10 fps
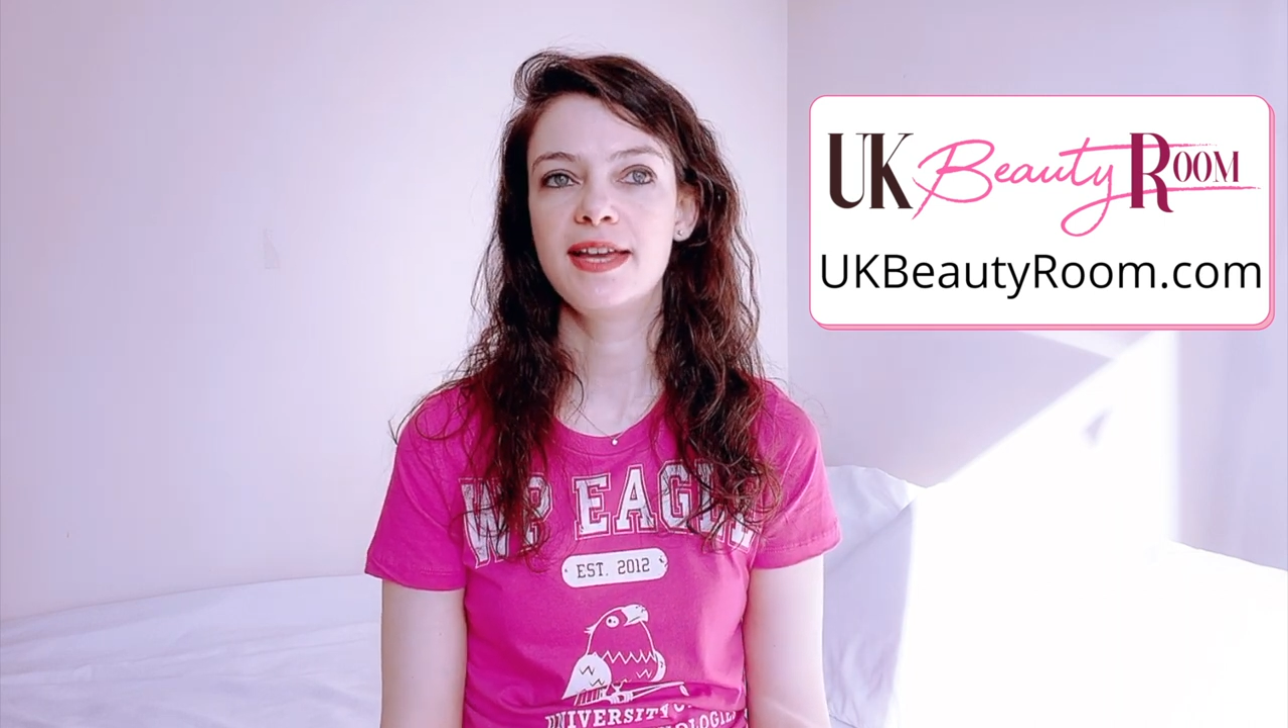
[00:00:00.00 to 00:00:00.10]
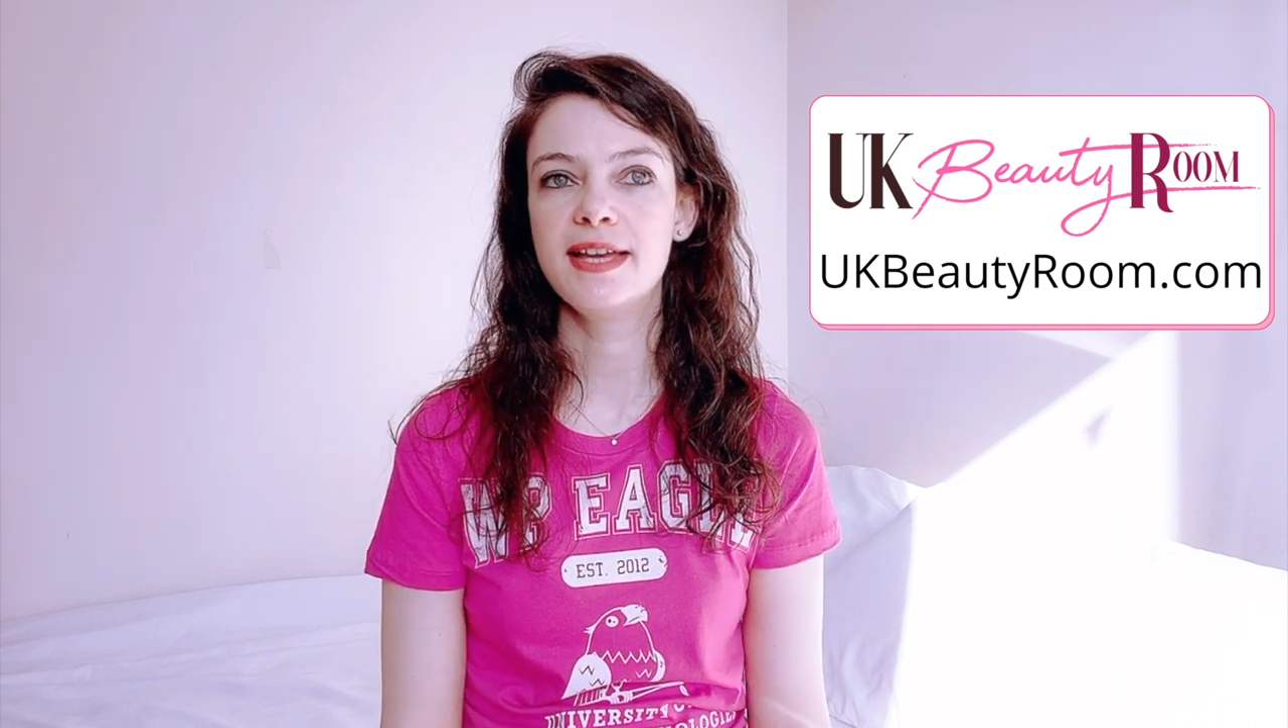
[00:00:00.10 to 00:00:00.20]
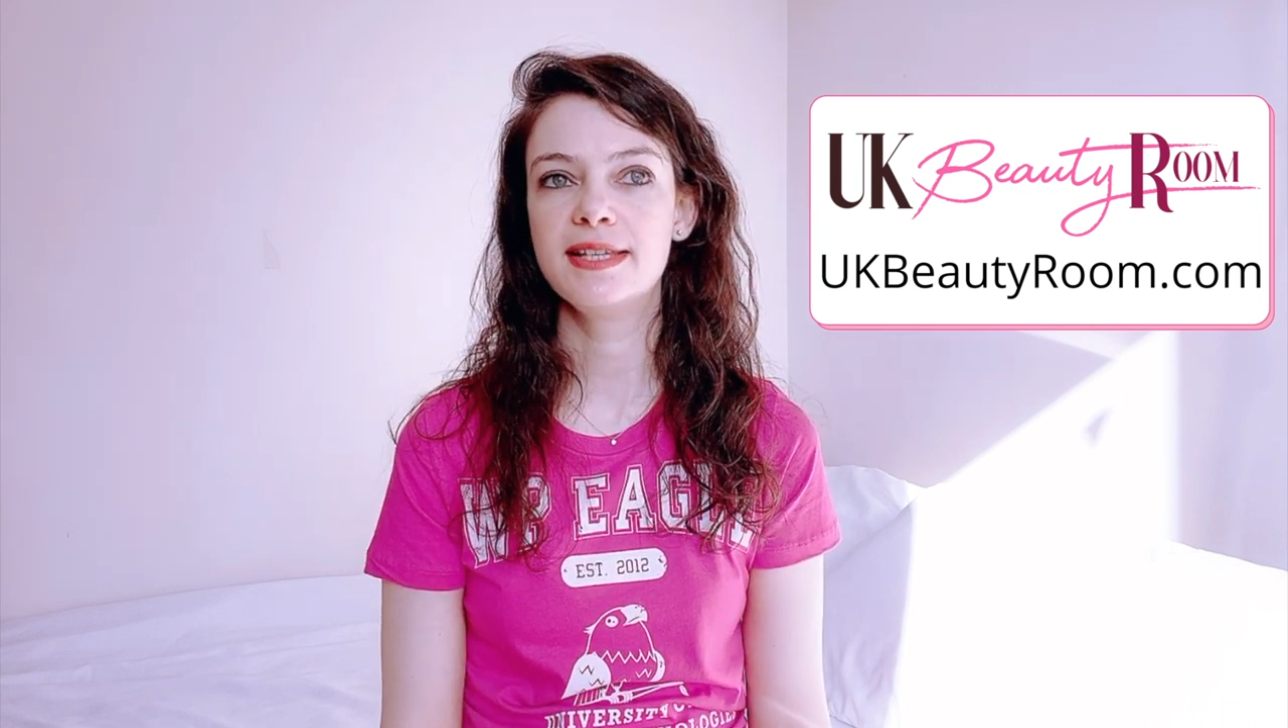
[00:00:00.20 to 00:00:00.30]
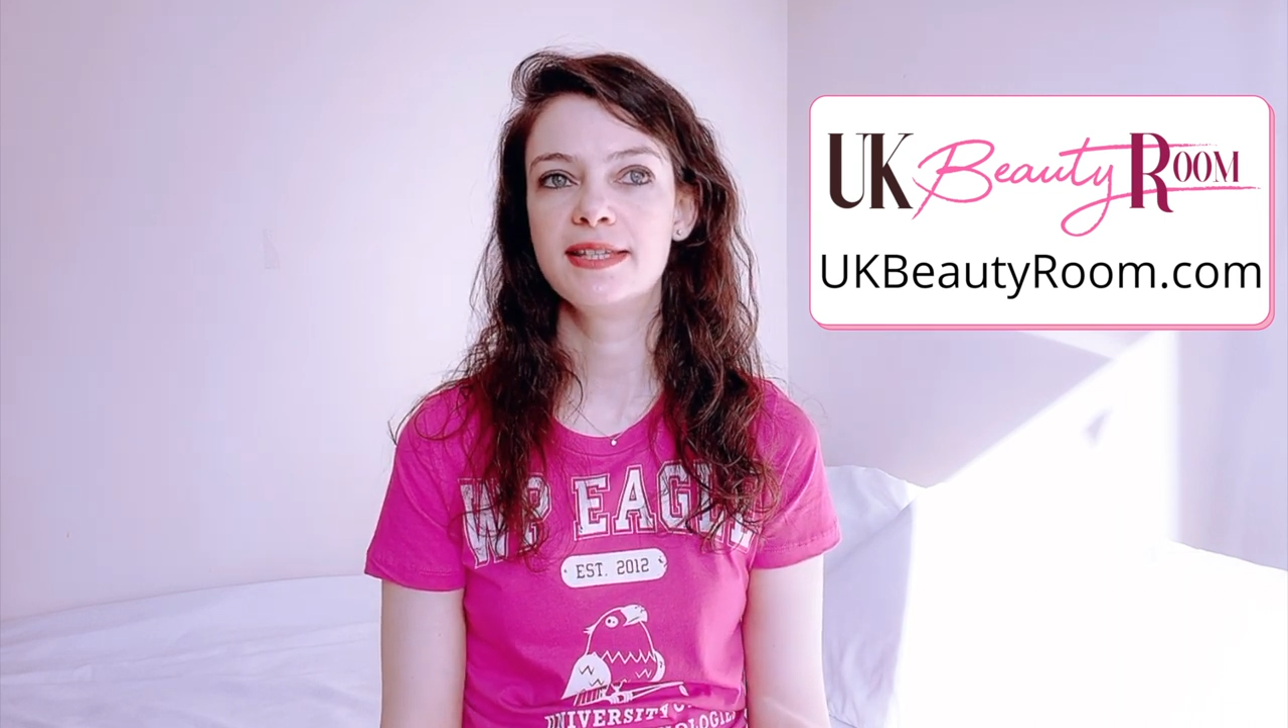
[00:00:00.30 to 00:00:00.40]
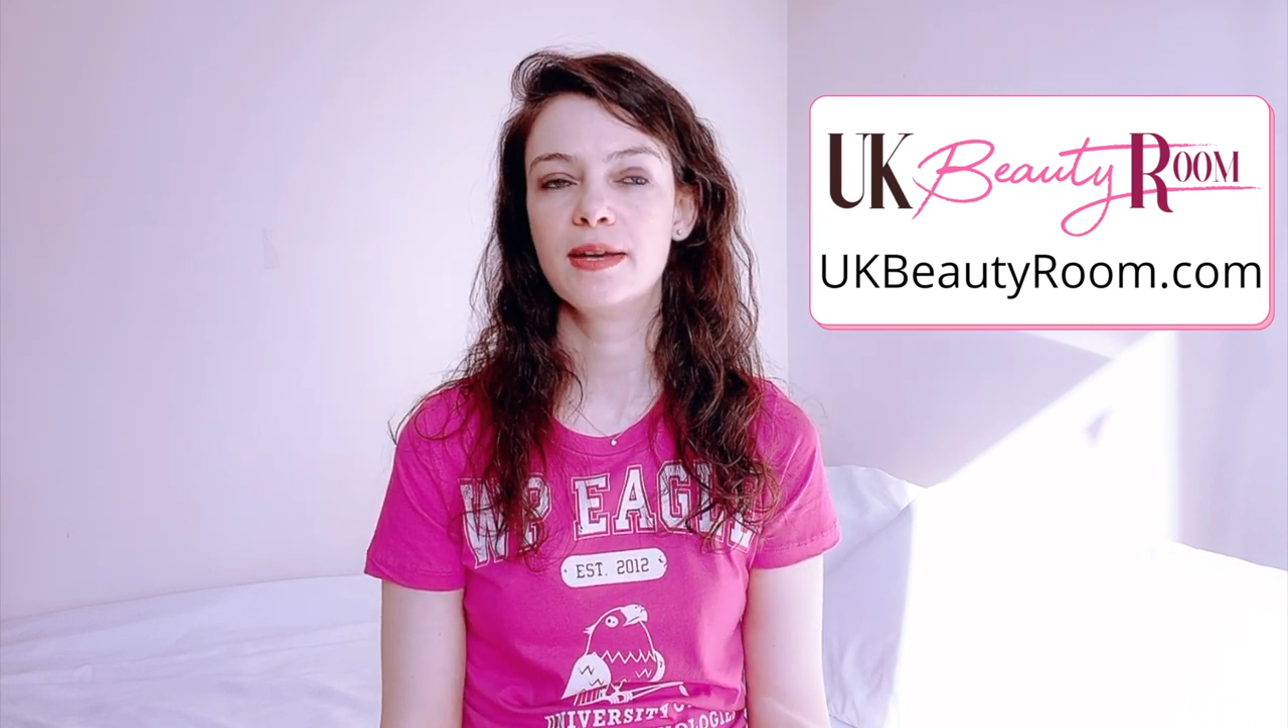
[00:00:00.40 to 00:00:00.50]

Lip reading: is